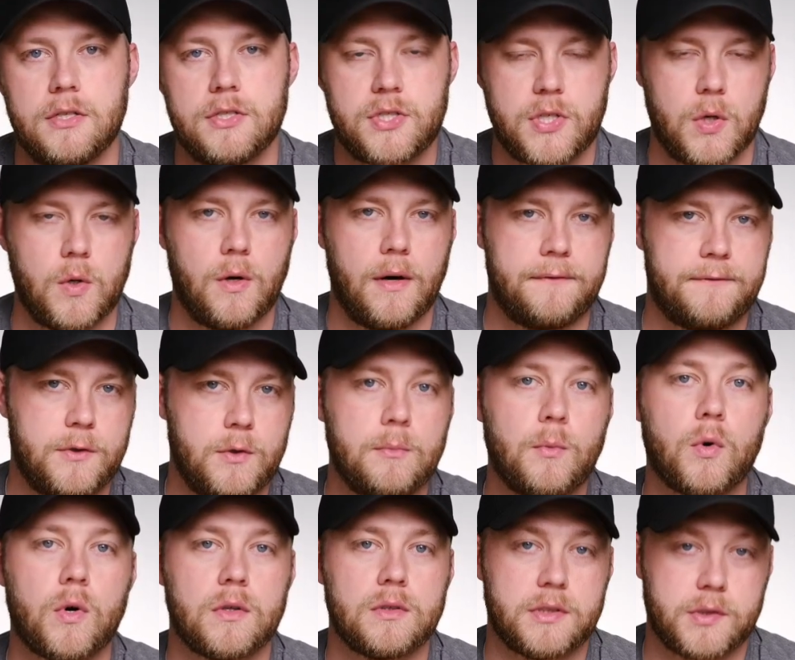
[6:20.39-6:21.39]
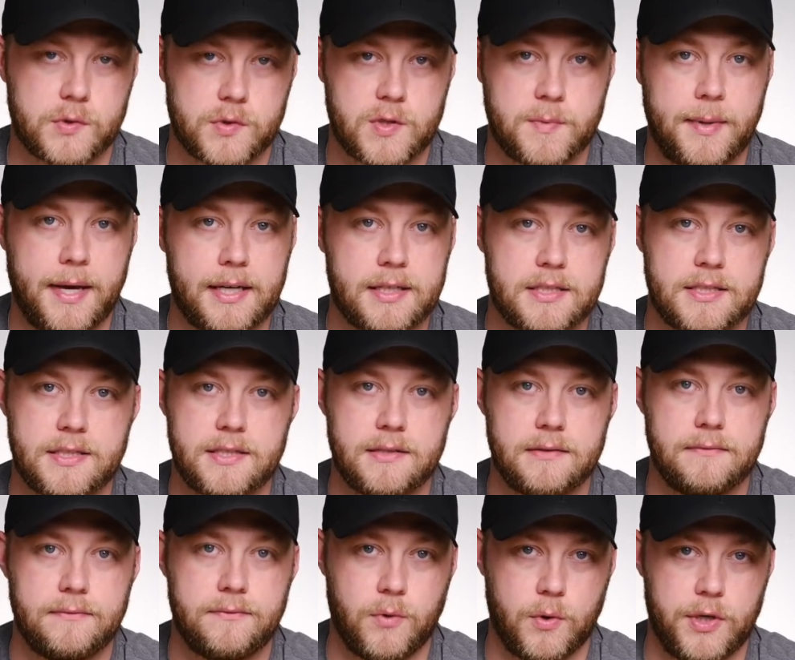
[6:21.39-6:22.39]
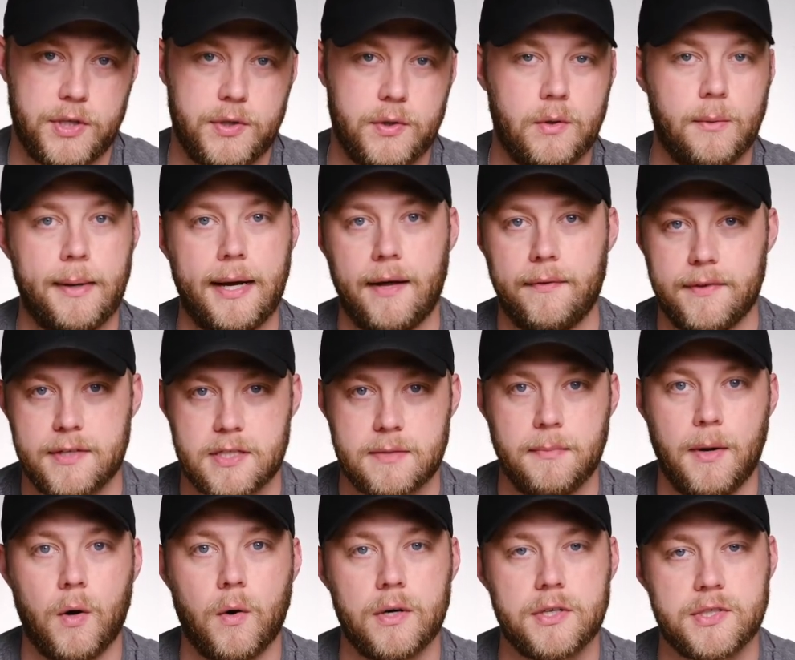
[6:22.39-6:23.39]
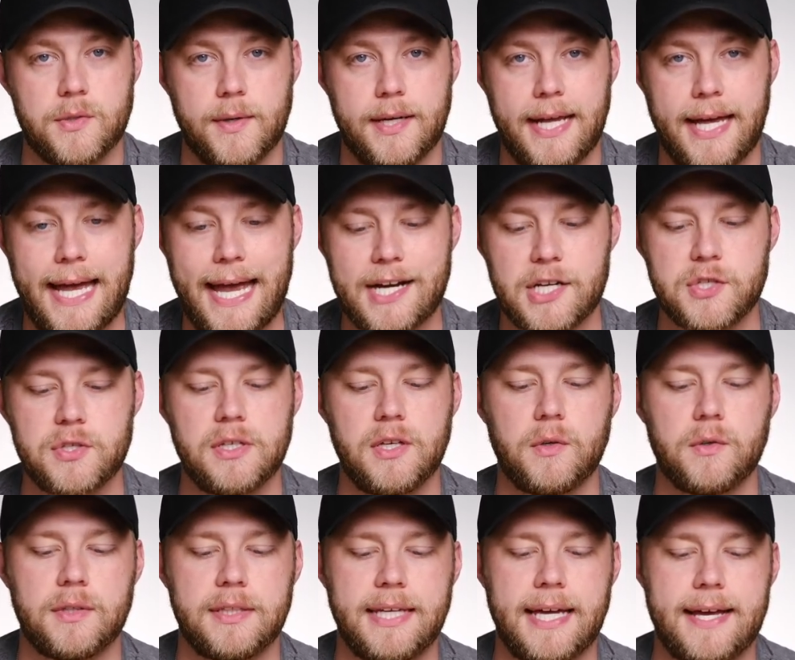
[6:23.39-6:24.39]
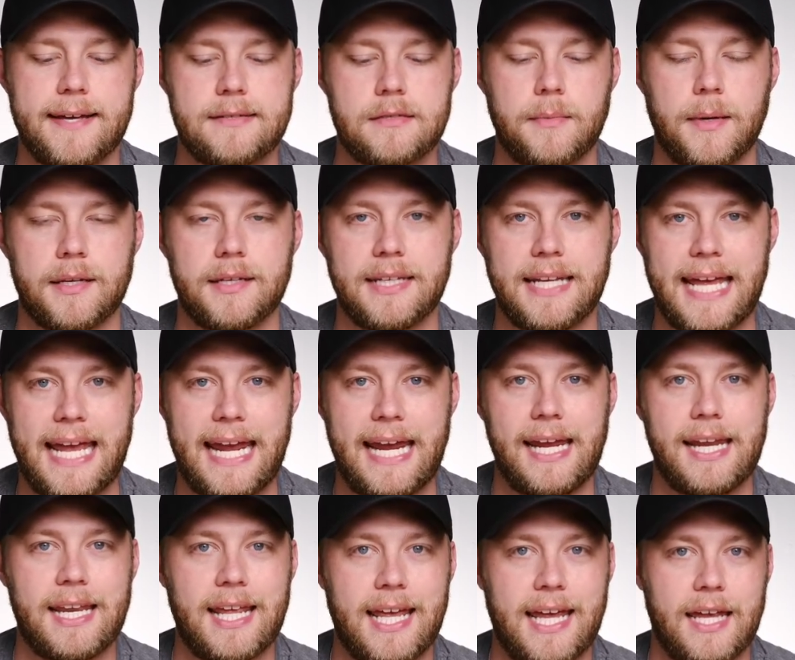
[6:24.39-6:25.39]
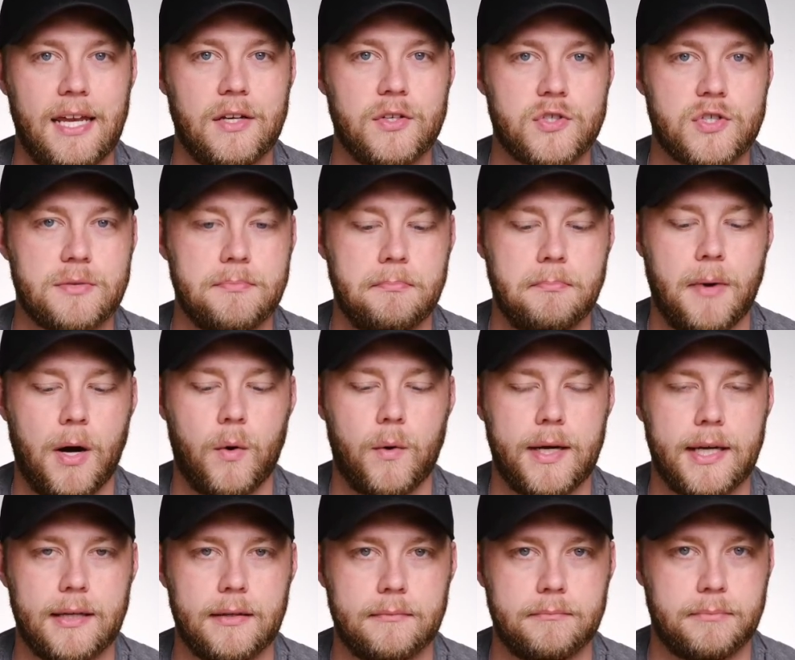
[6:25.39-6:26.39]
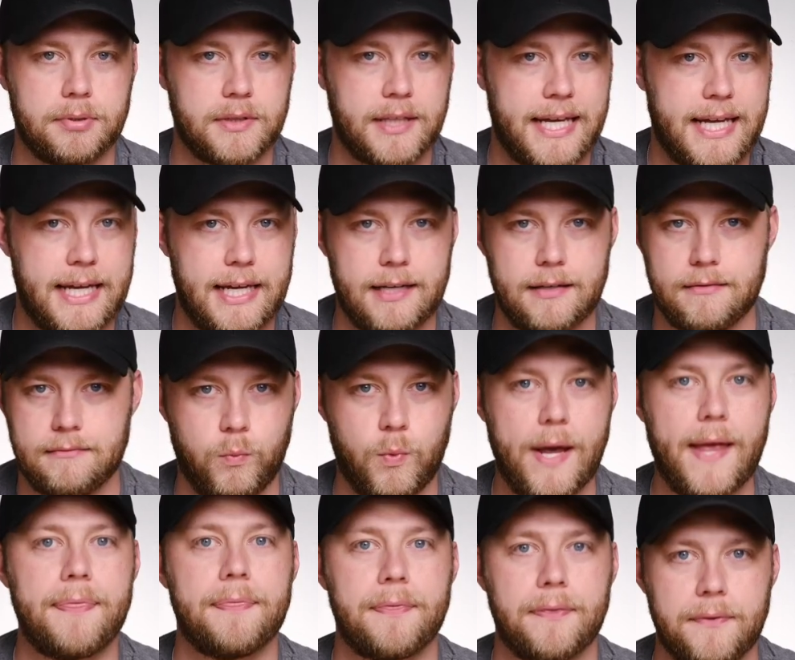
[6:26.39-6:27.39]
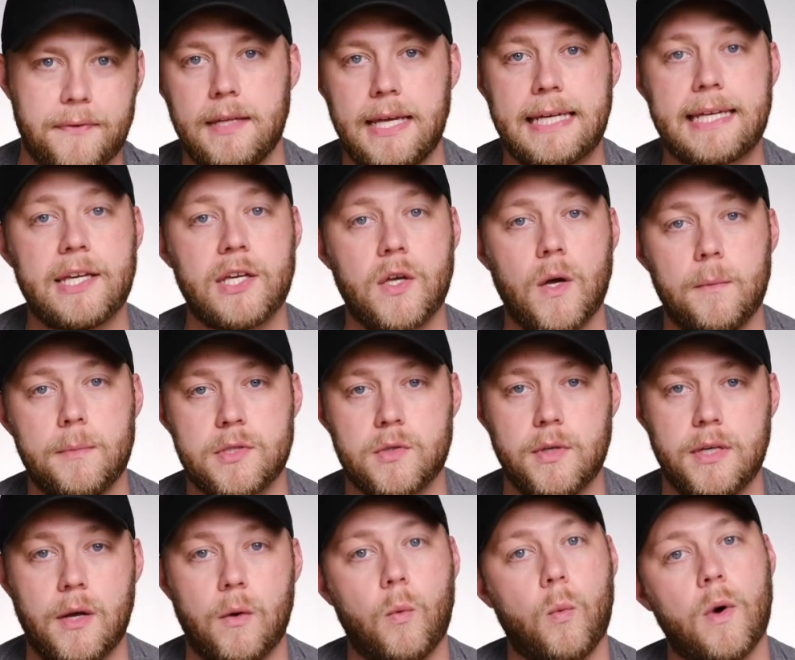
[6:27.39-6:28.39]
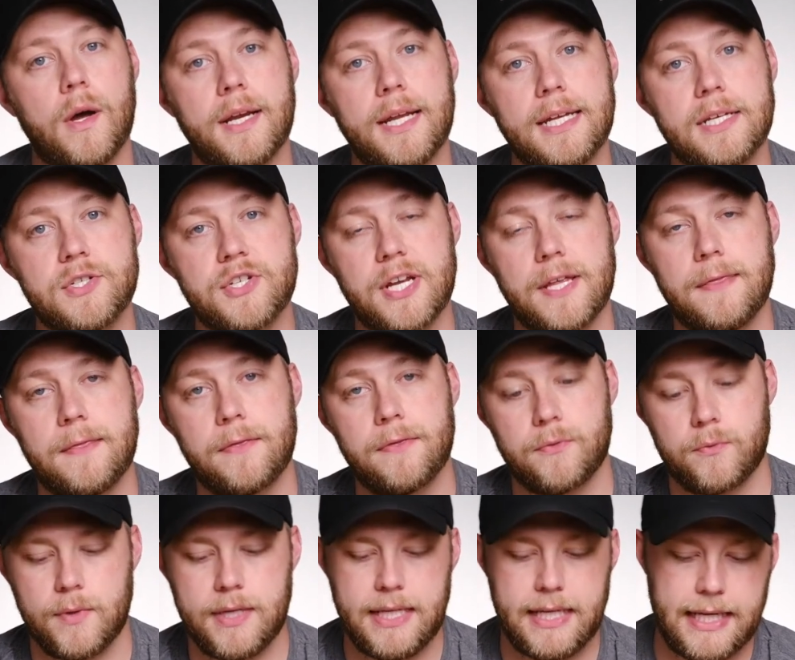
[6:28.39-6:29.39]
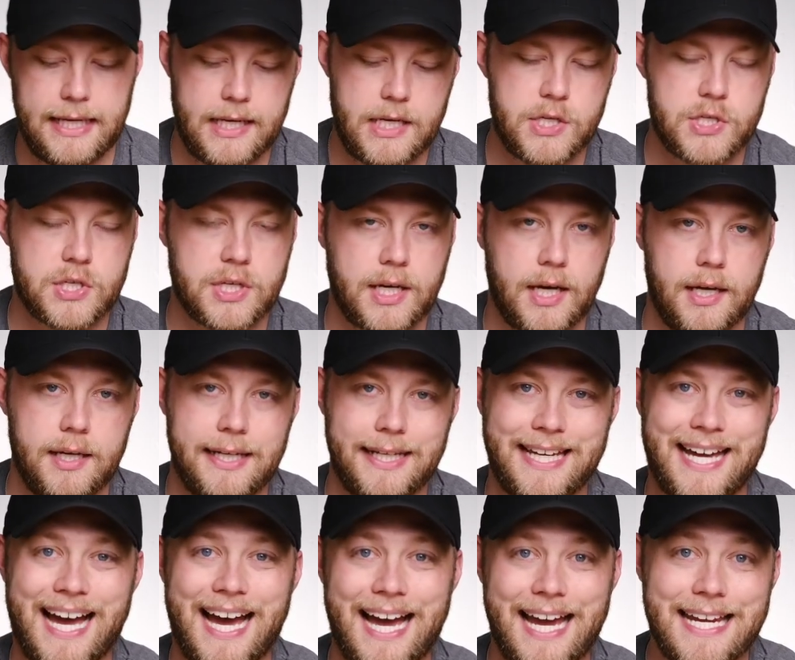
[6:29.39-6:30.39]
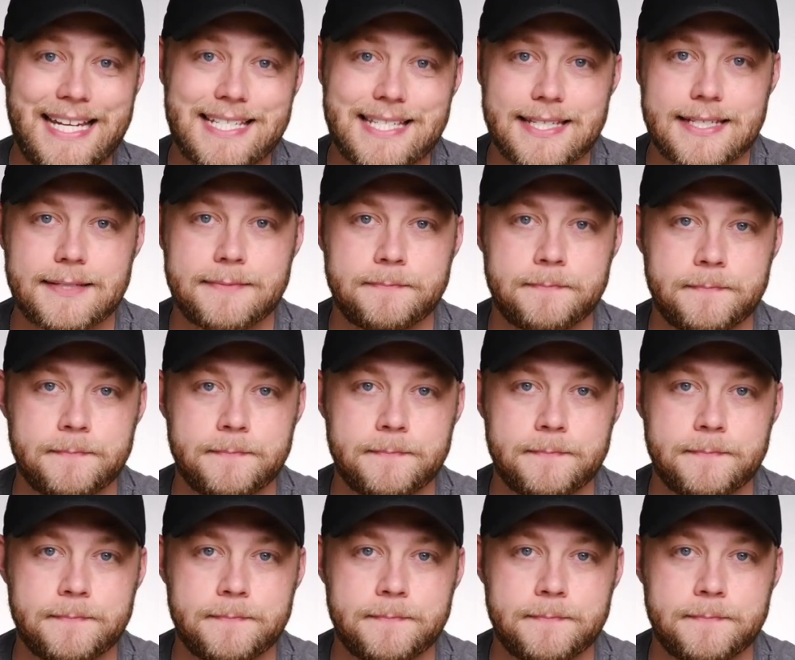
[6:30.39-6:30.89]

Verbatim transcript: So a few more little specs for you about this mower. So it actually only has about an 8-inch mowing blade width. It can go between a 1-inch and 3-inch cutting height.